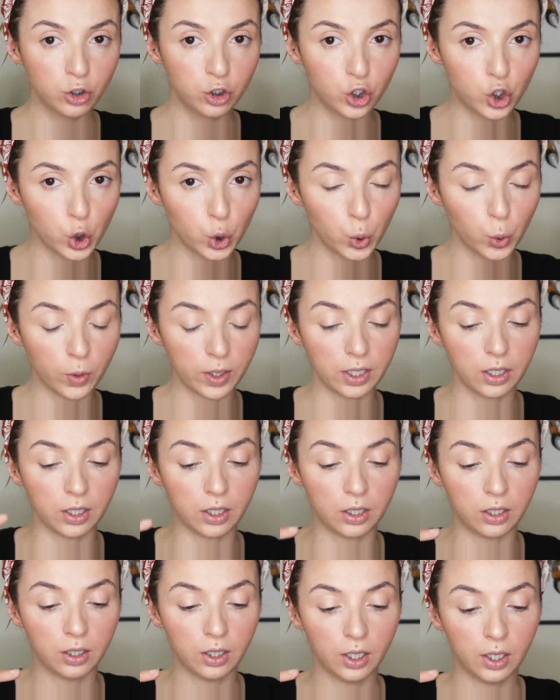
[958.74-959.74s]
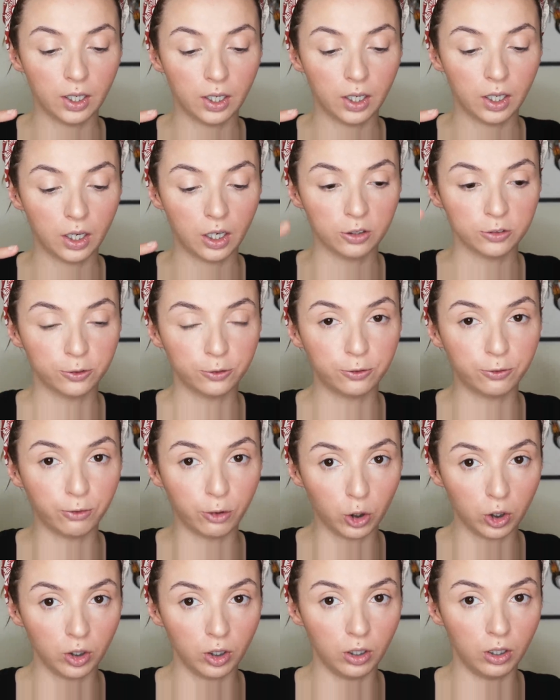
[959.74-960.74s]
dewy,
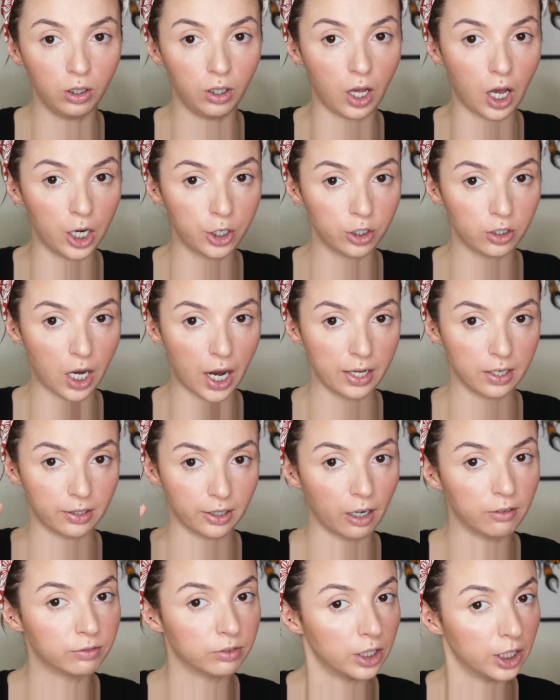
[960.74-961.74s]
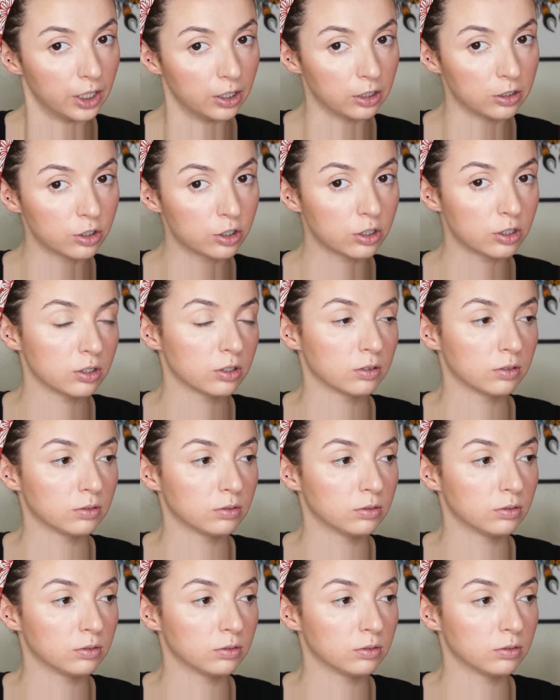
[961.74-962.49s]
full under eye coverage,